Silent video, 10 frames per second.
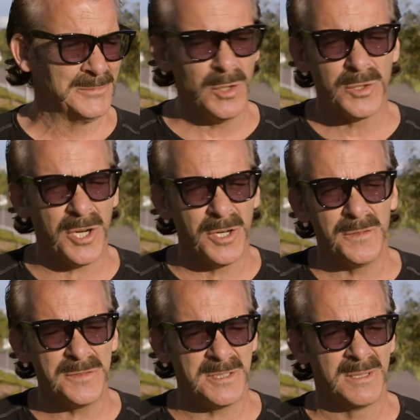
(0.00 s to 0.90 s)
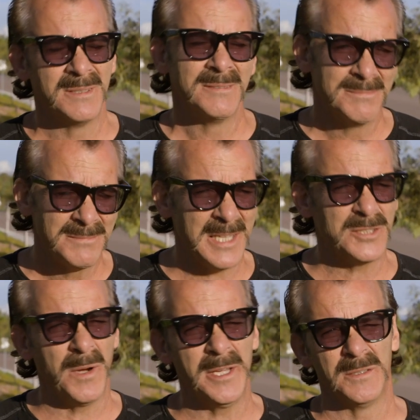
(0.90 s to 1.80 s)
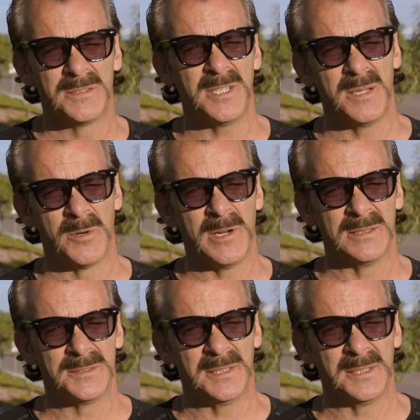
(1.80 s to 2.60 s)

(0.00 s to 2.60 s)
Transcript: no curves. That's why you don't see him around